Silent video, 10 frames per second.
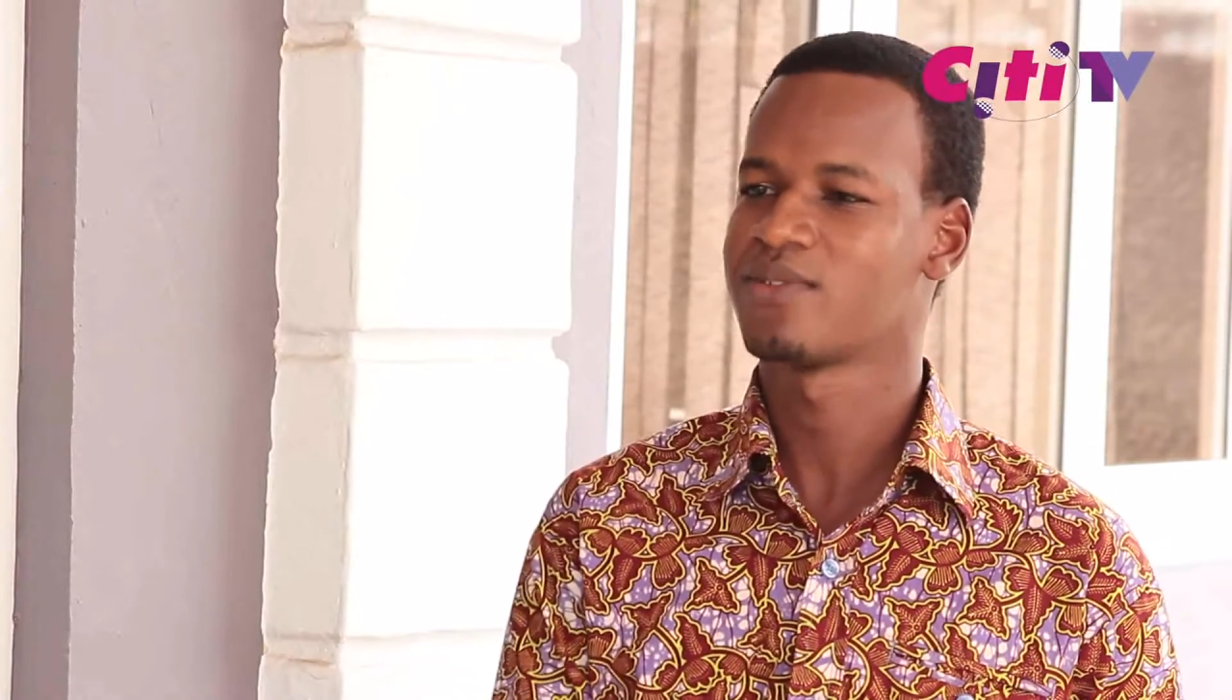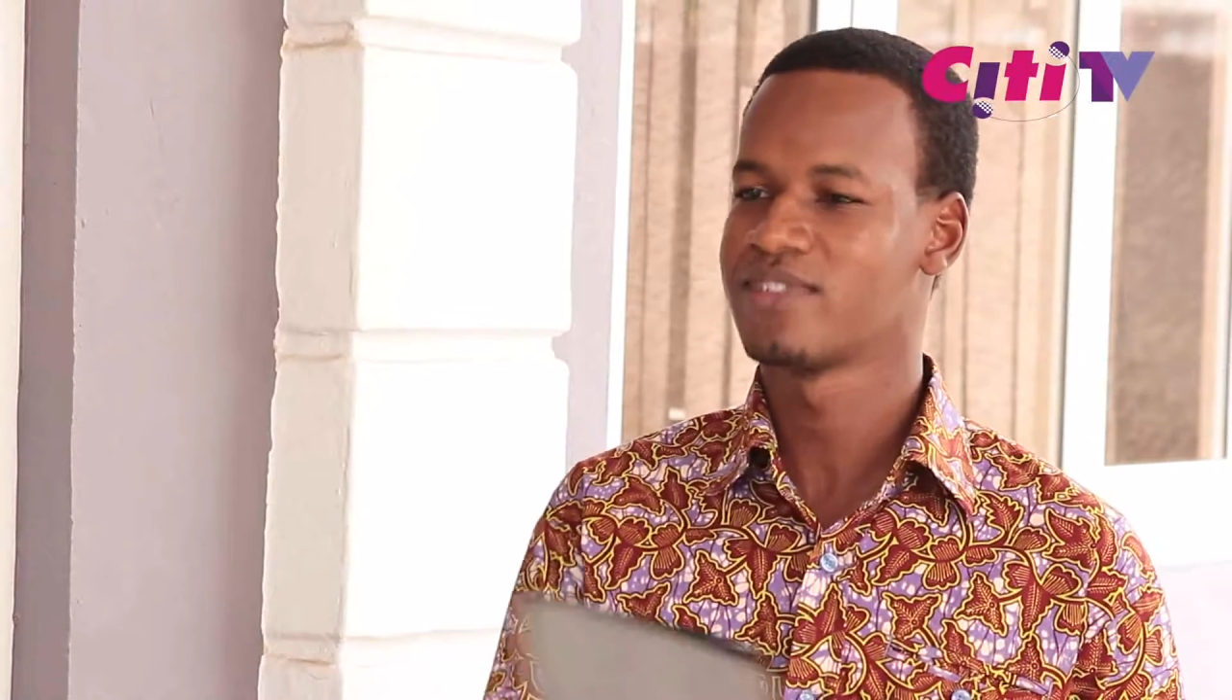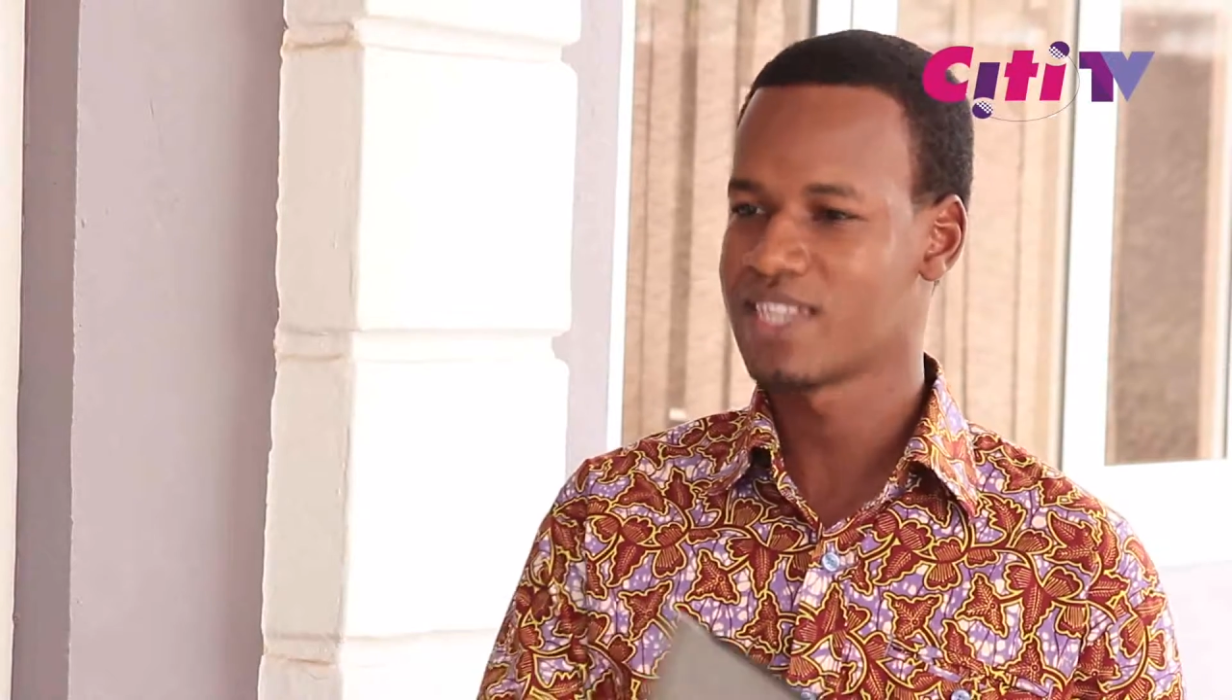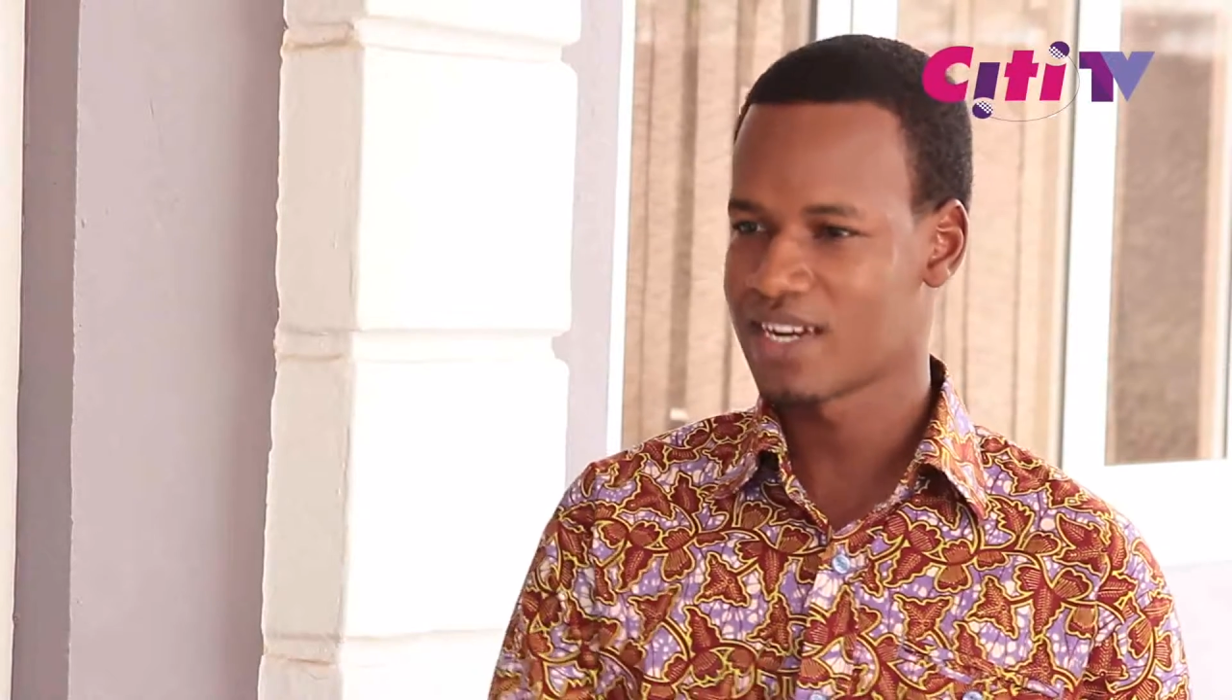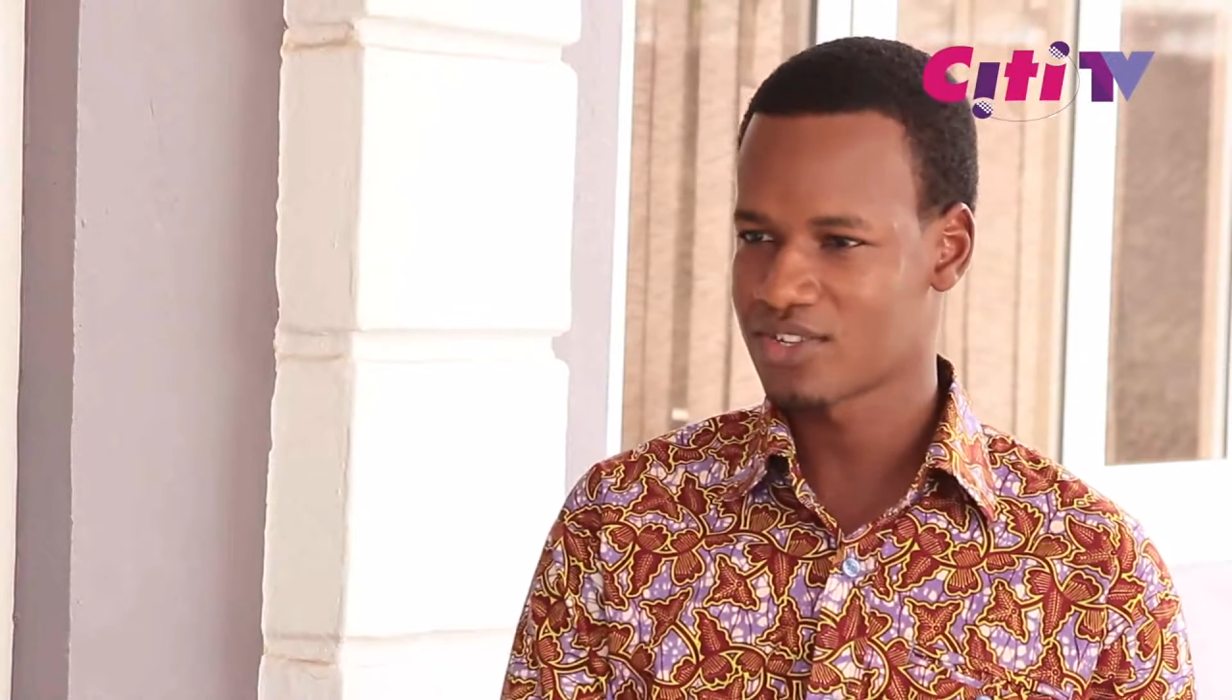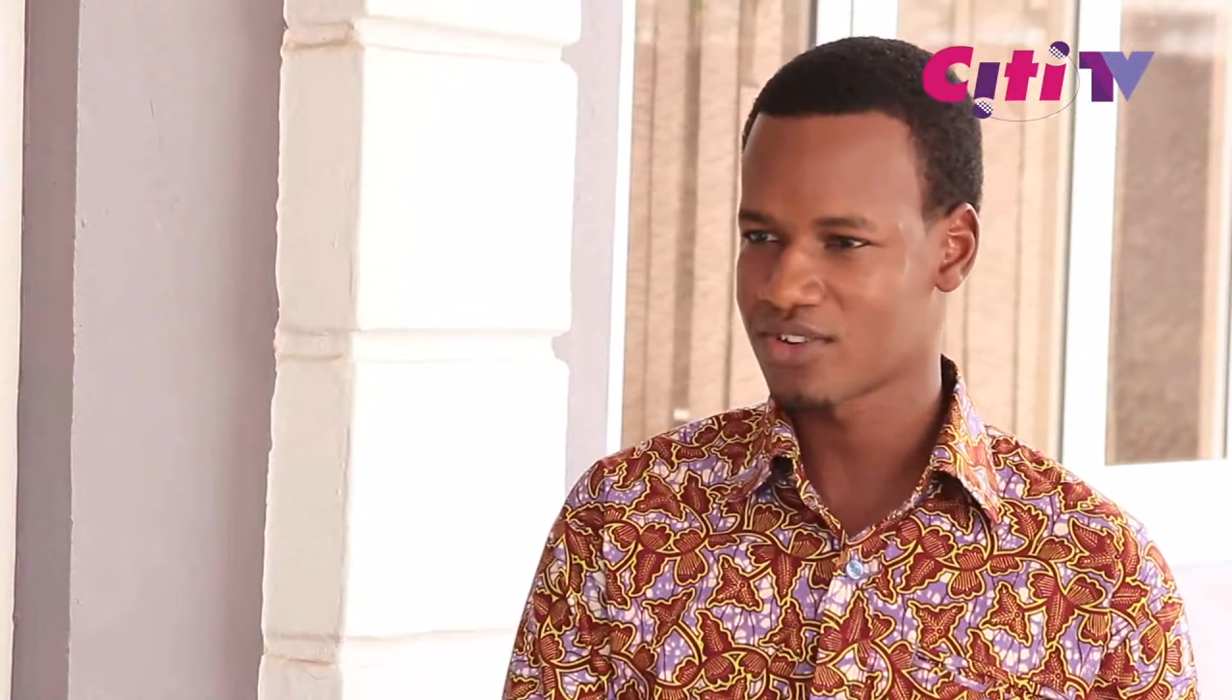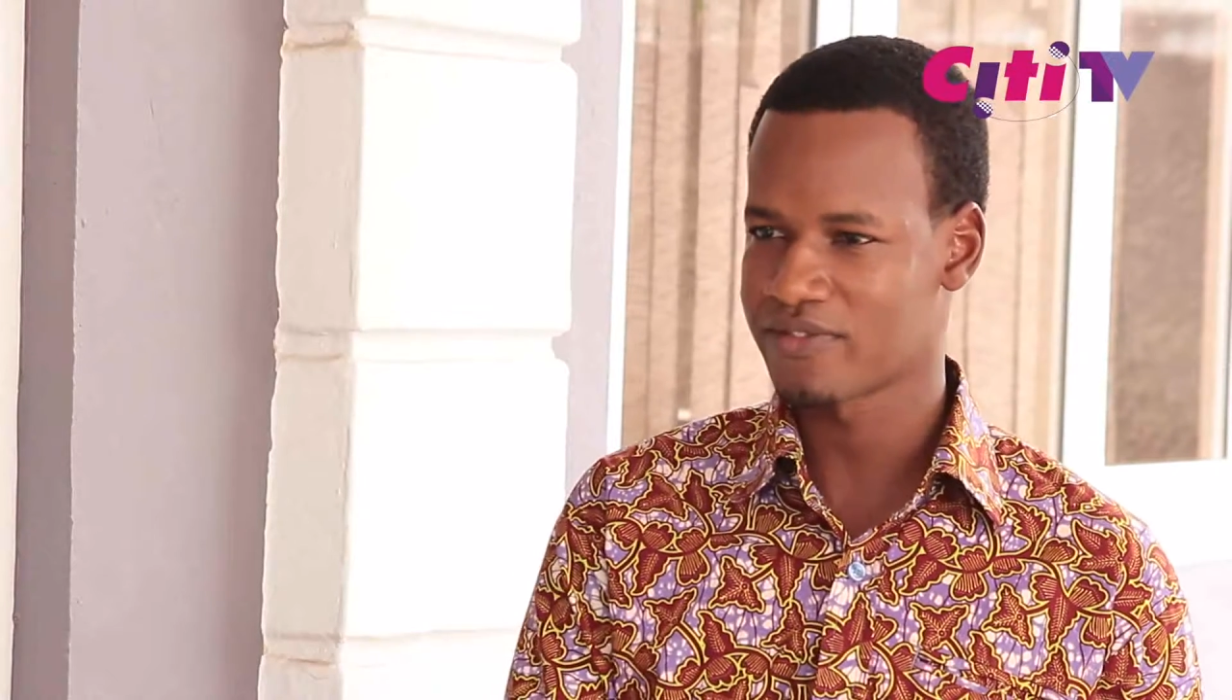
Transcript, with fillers: with Zanetor?